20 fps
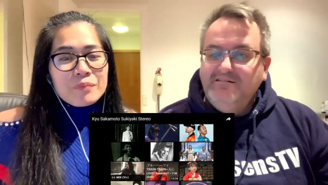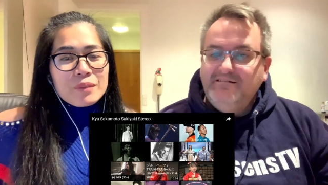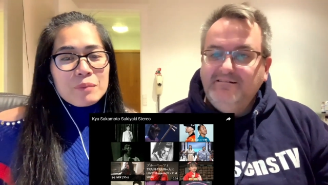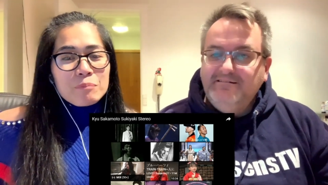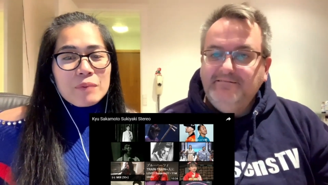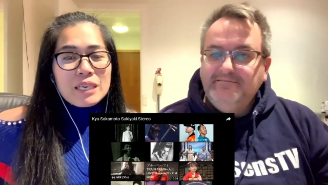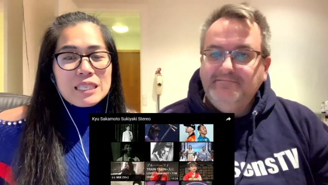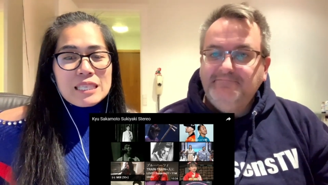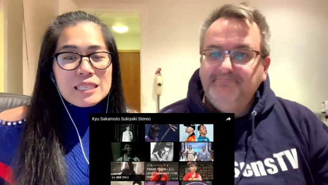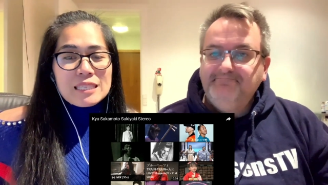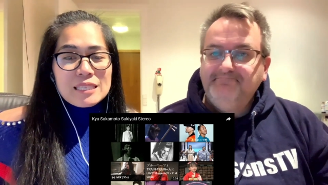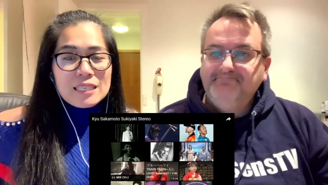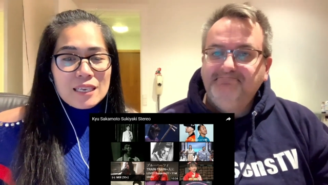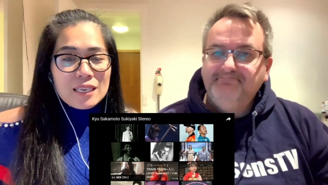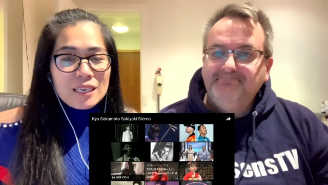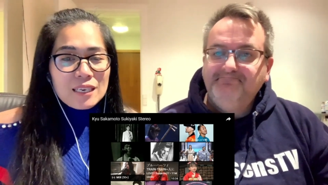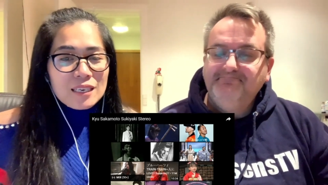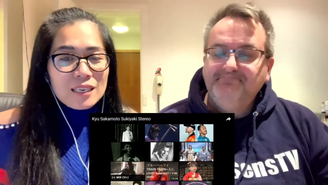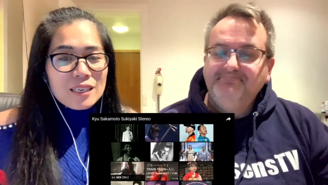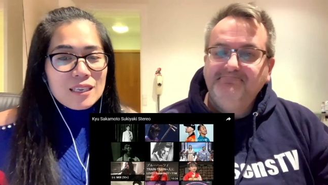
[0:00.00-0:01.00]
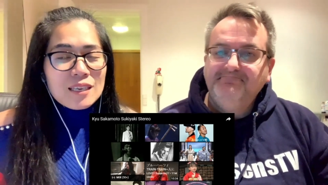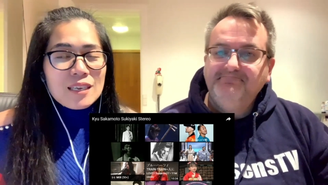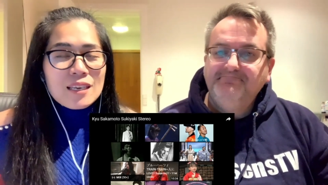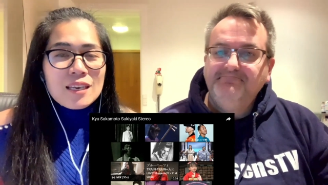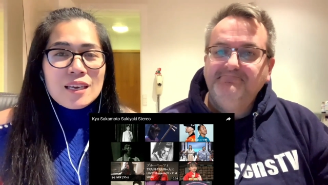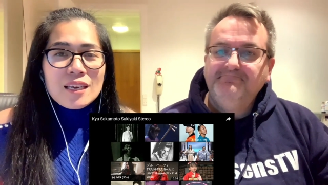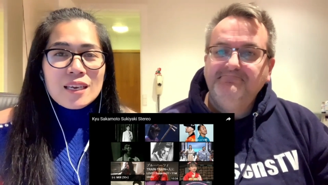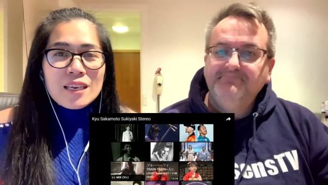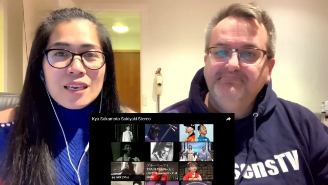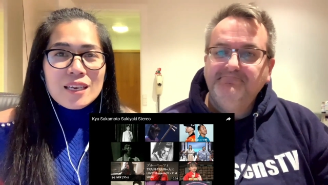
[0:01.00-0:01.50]
Speaker 1: but still
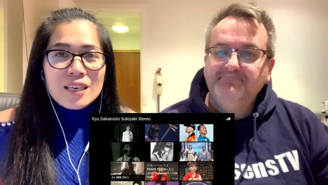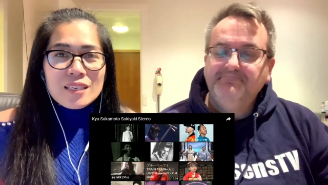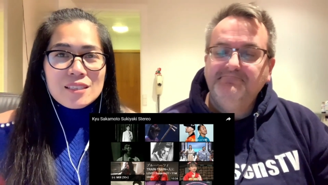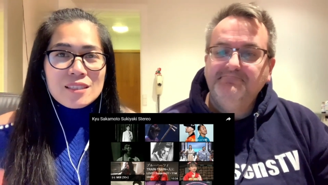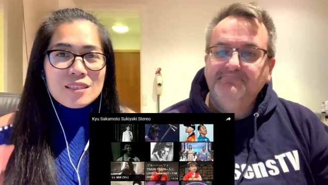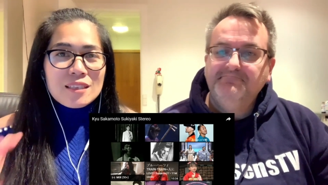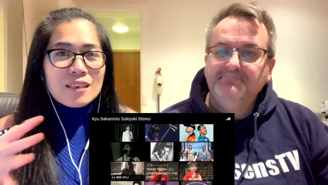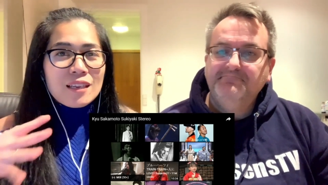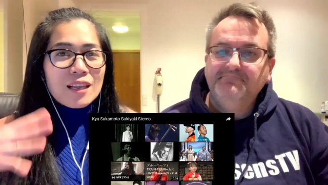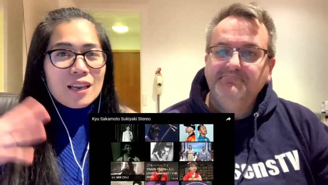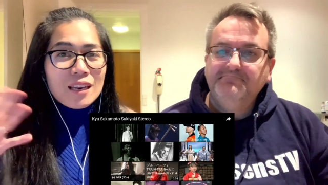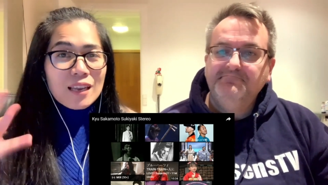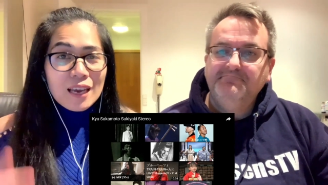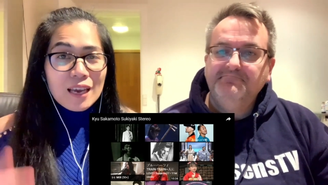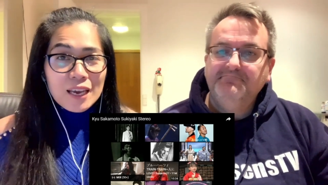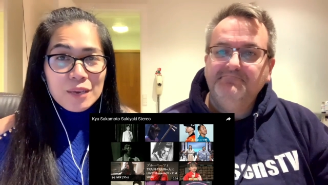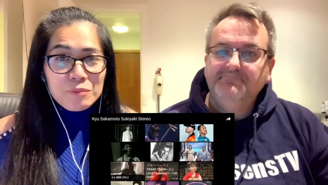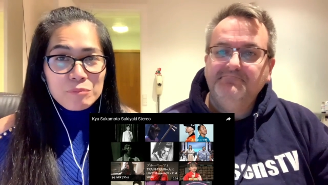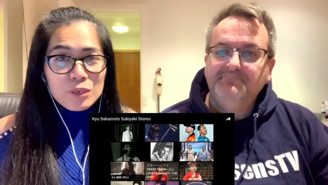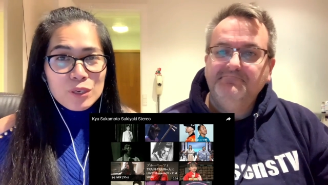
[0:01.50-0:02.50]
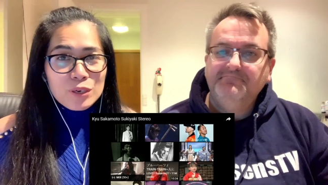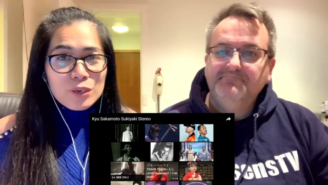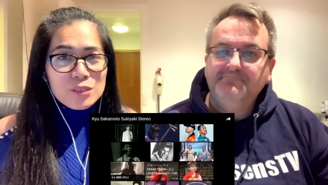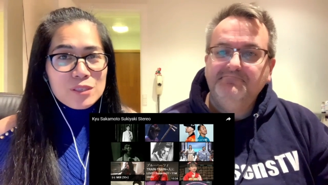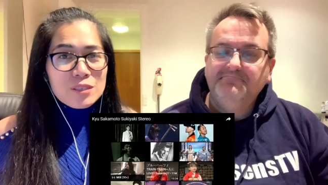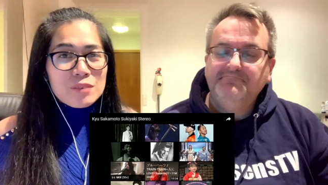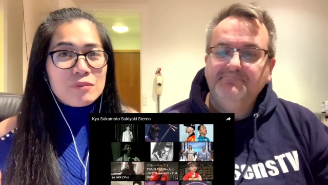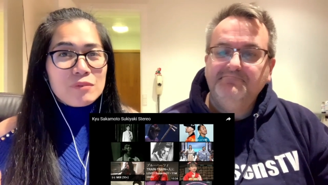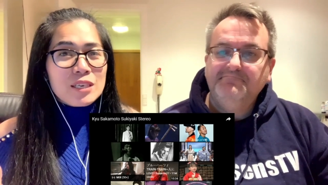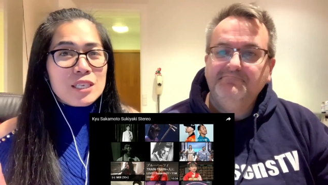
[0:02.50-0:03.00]
he's still alive because
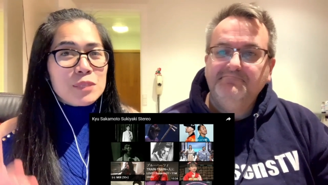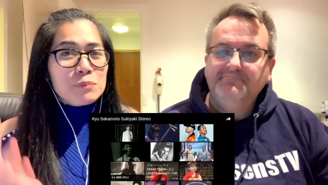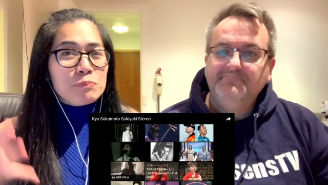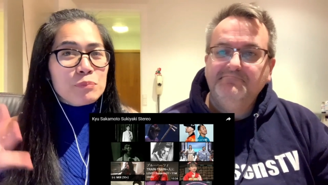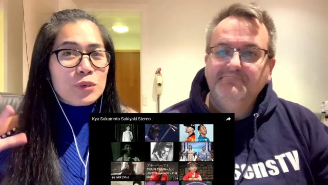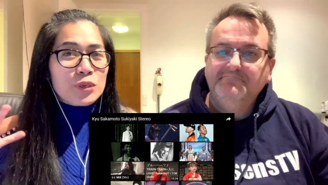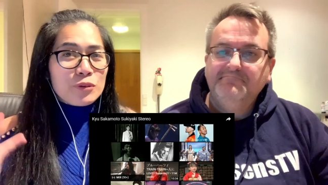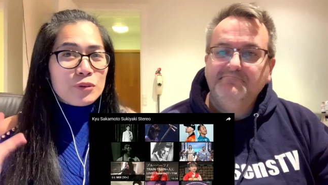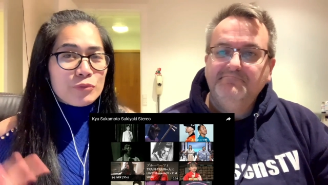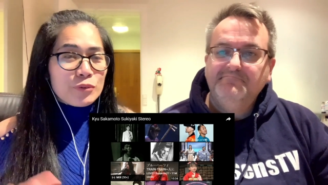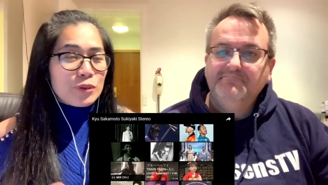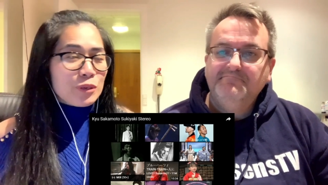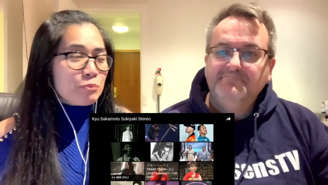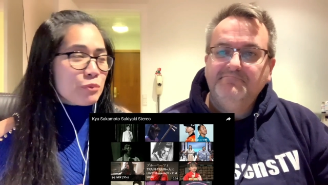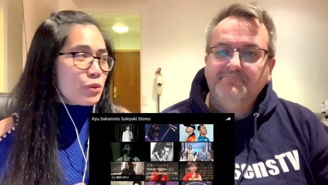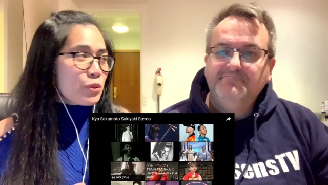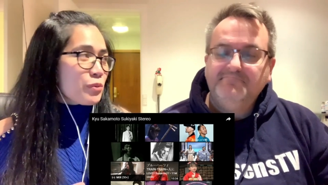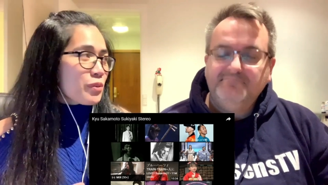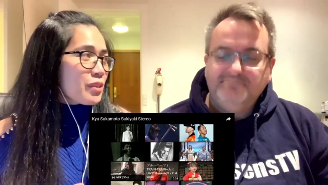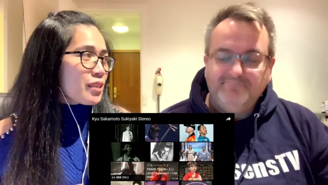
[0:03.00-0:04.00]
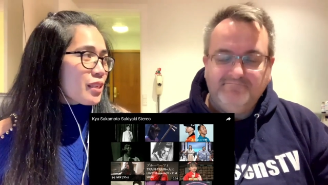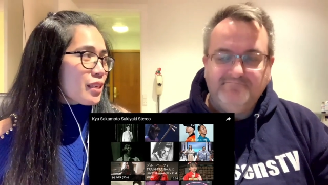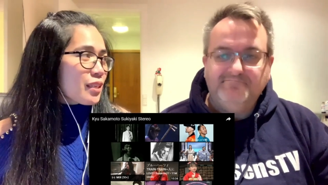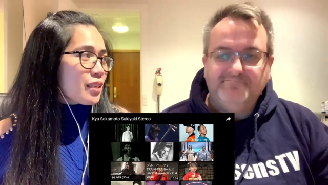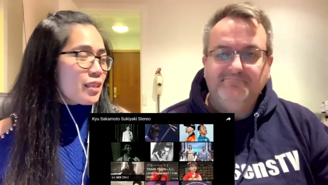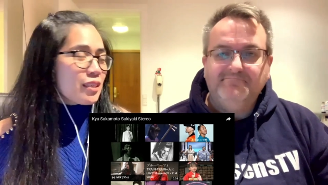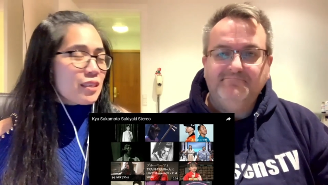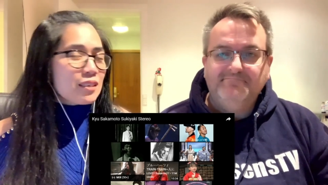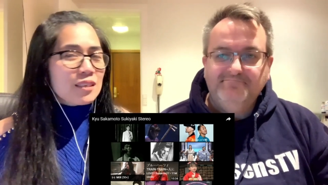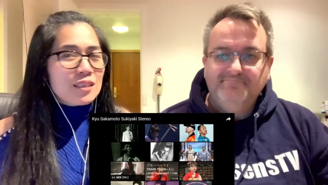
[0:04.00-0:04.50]
of his beautiful music
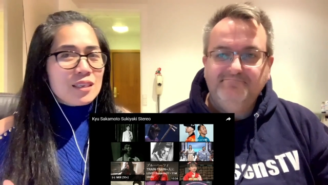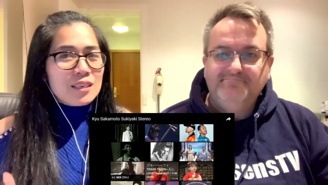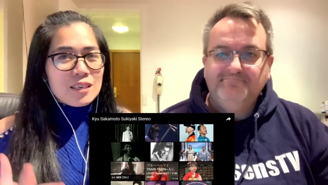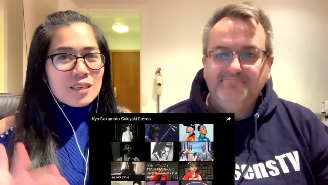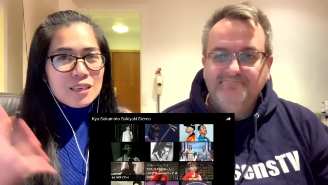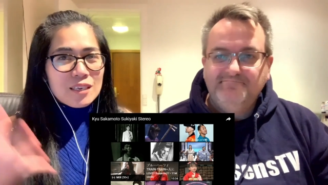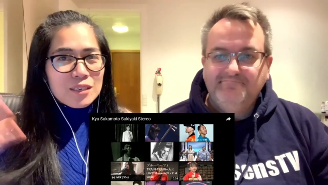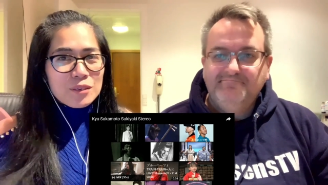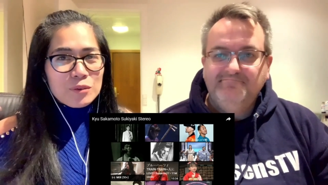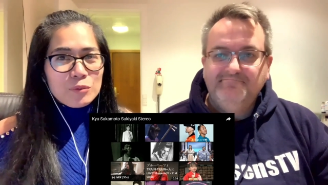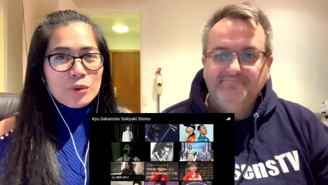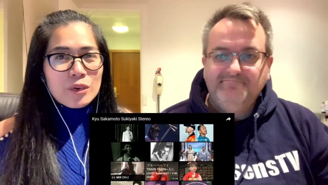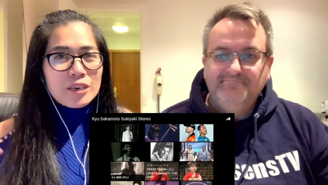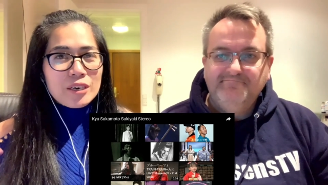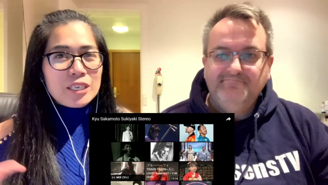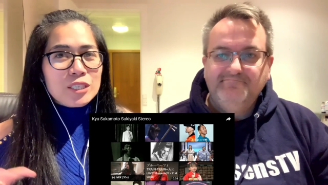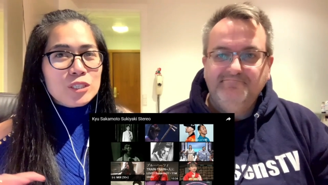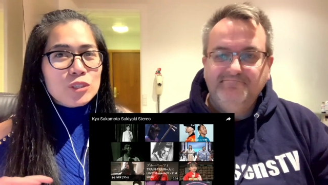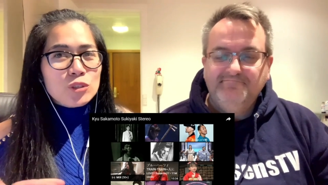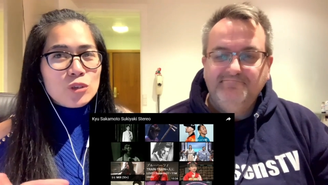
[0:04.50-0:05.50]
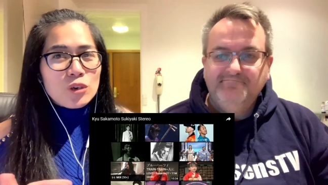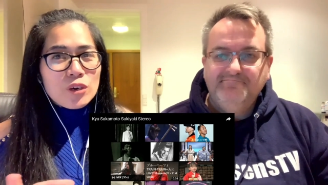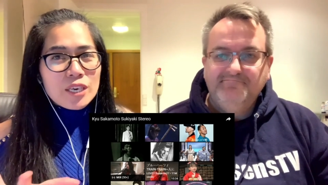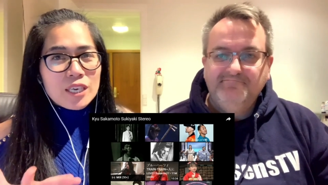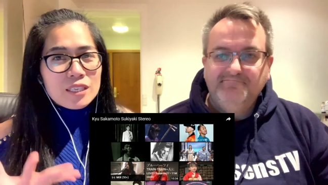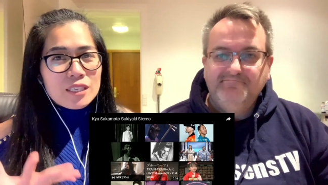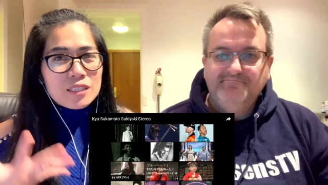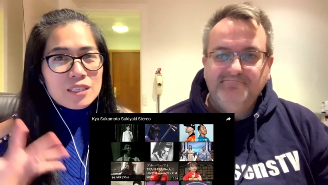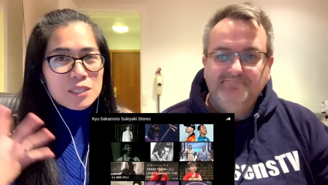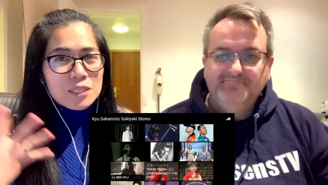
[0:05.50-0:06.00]
mm. and we are
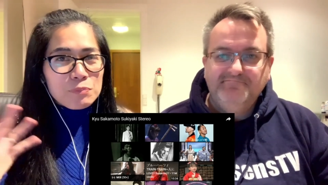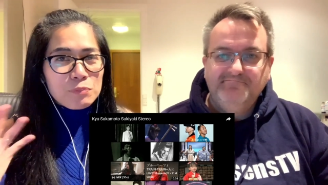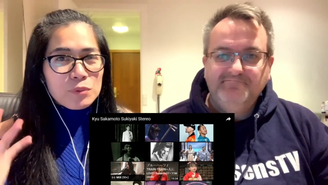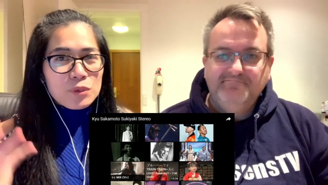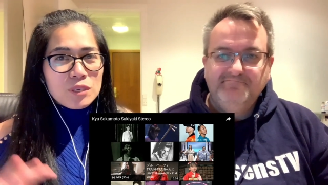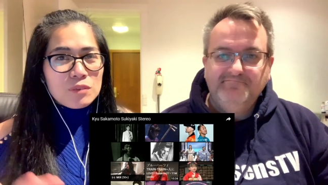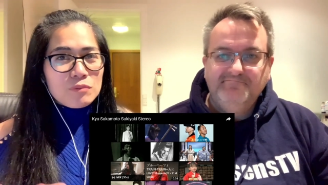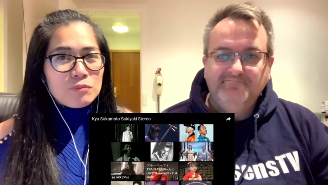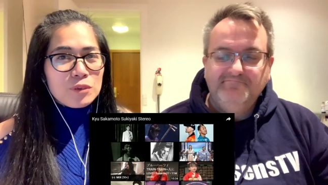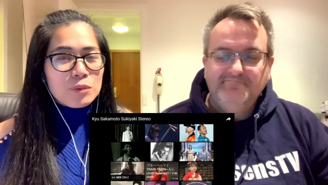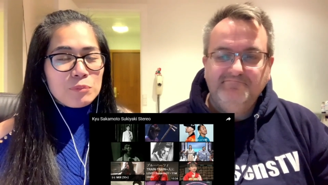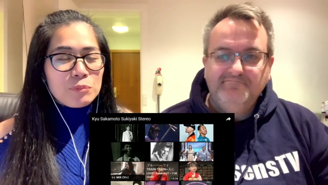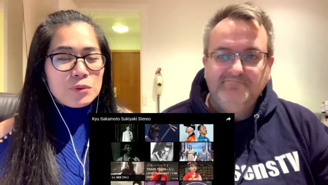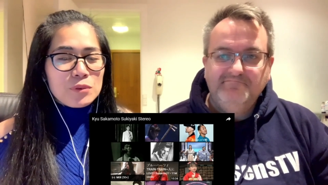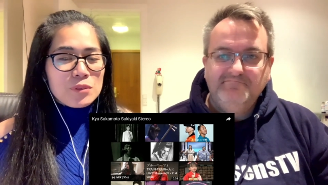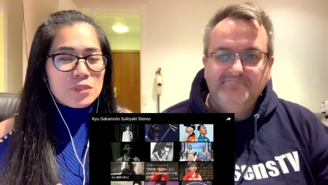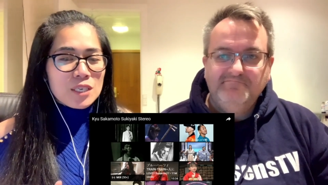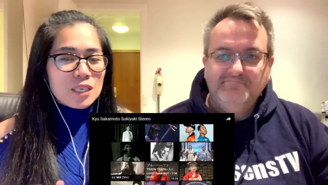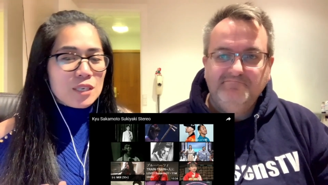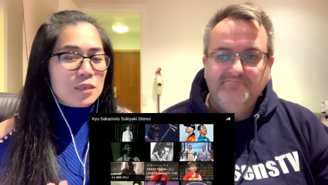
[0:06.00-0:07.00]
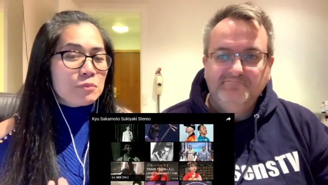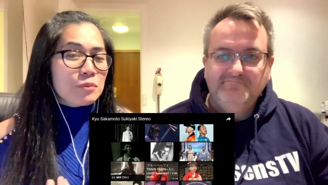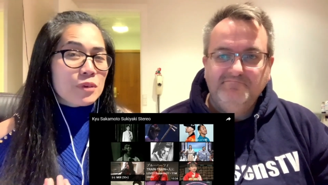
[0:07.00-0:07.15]
enjoying this beautiful music of